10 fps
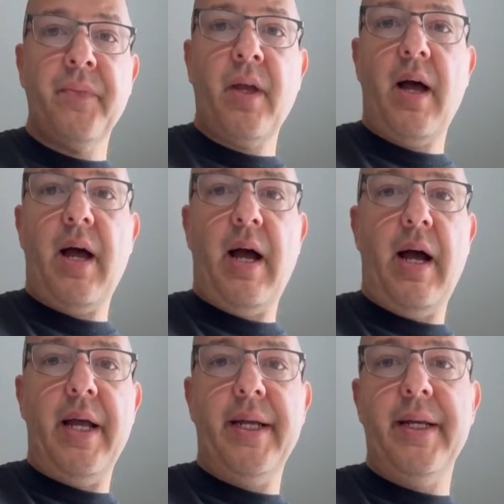
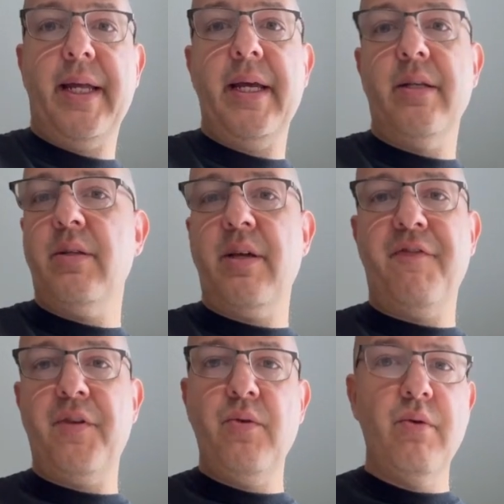And again,
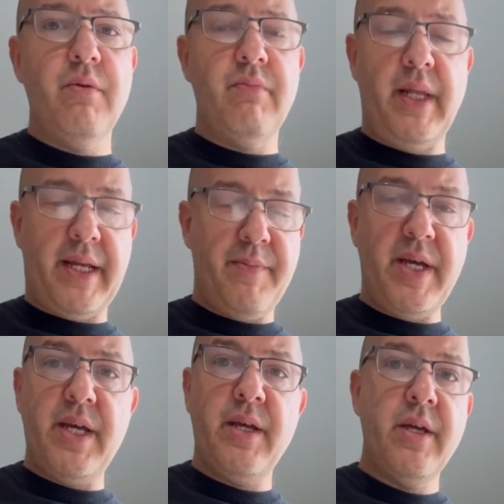if you're like
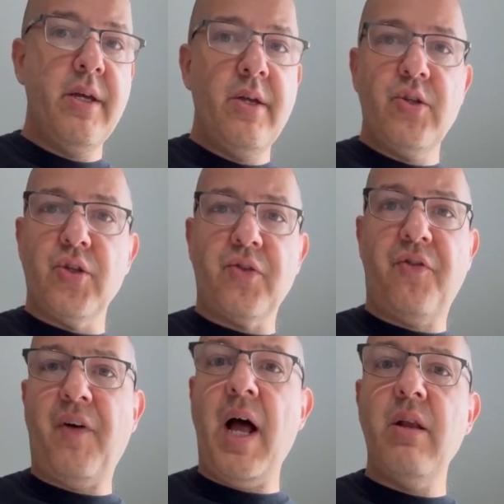me, just
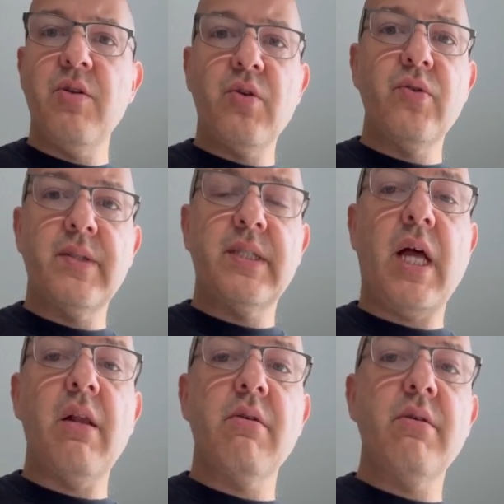follow those
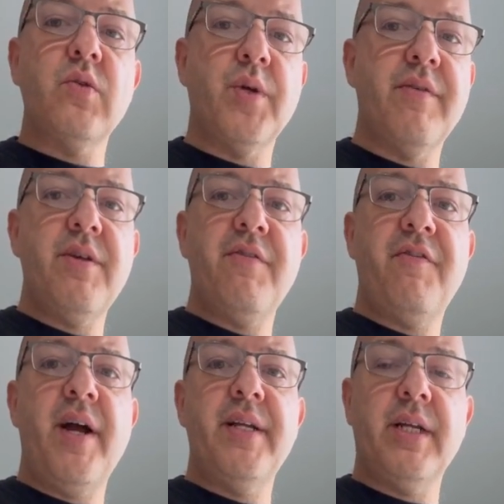sellers. Whenever you
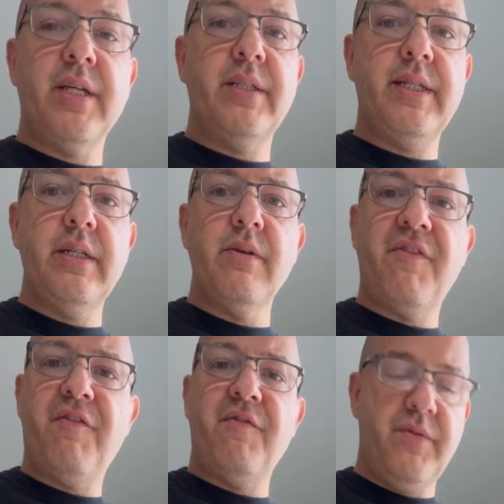find a good deal,
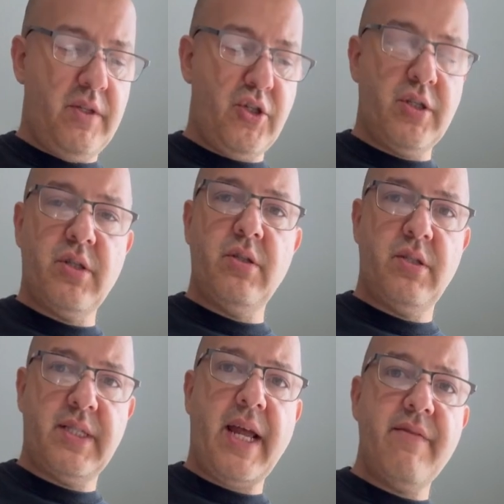just
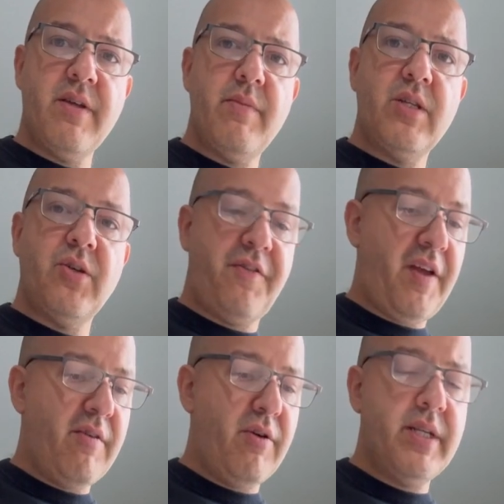save them as your
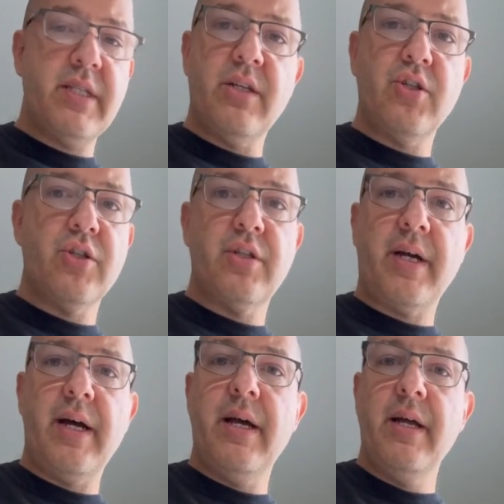favorites and just
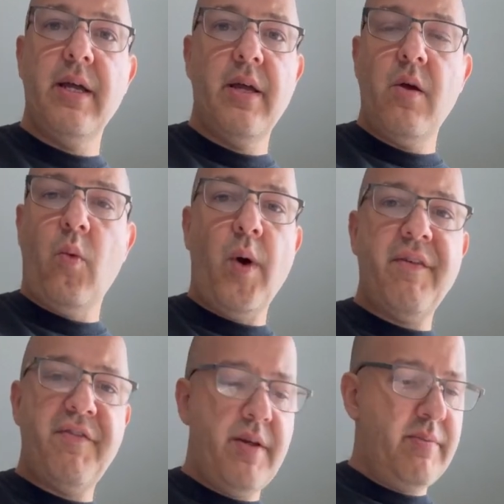wait
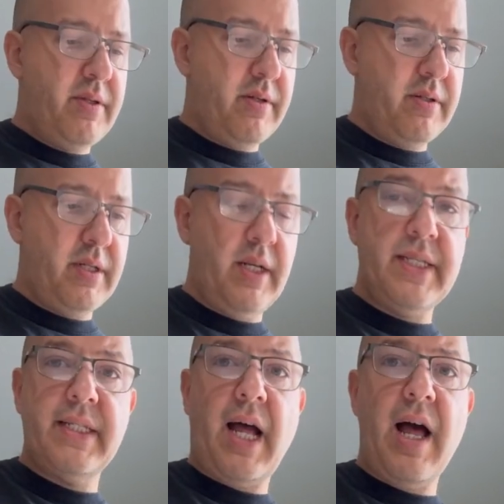for them to
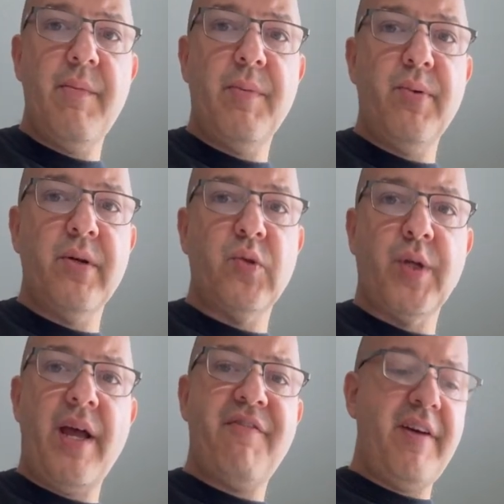list comic books. What
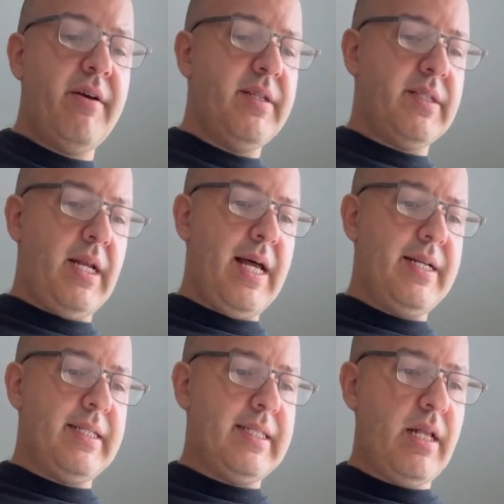I found is a lot
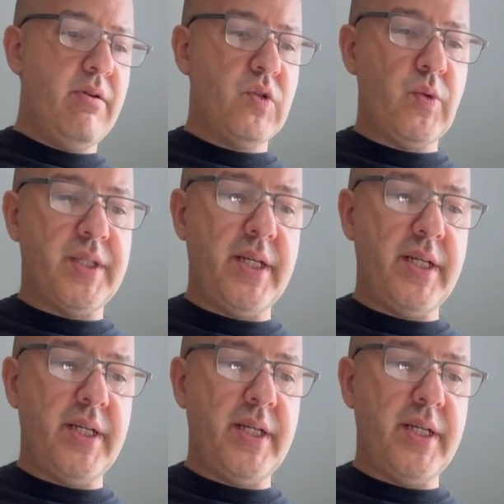of sellers, what they